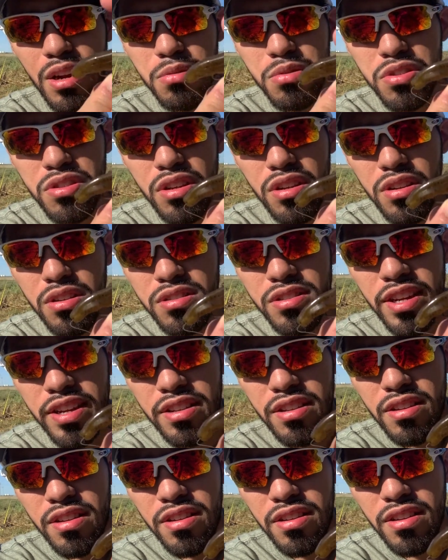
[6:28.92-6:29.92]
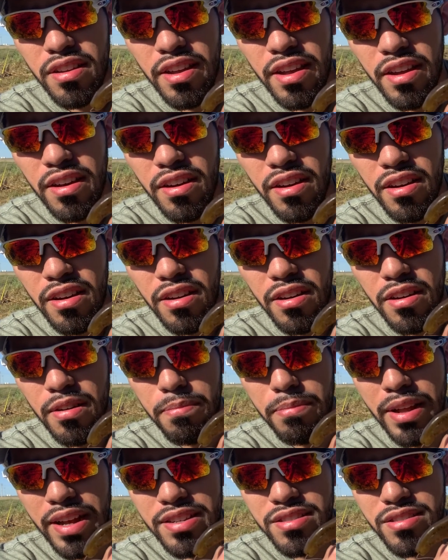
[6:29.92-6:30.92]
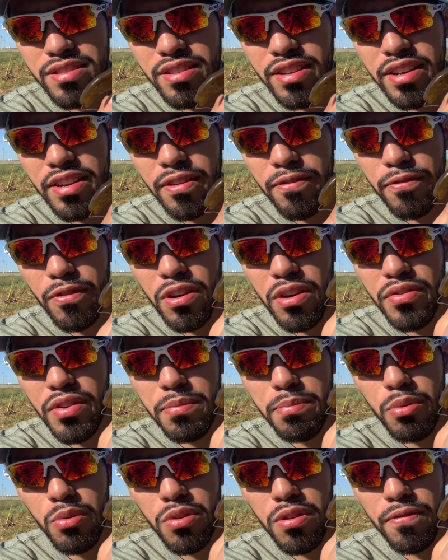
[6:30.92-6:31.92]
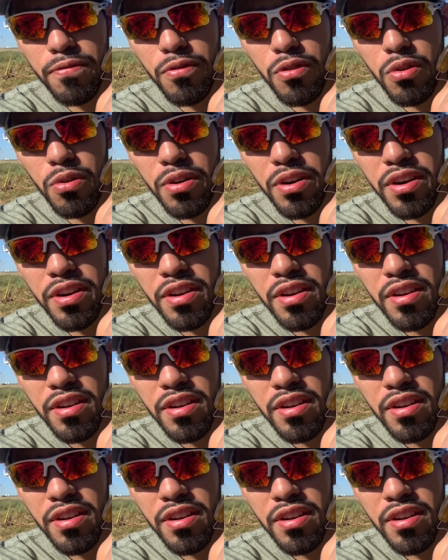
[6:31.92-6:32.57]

I'm just going to take the plastic laying in front of it, pull it forward,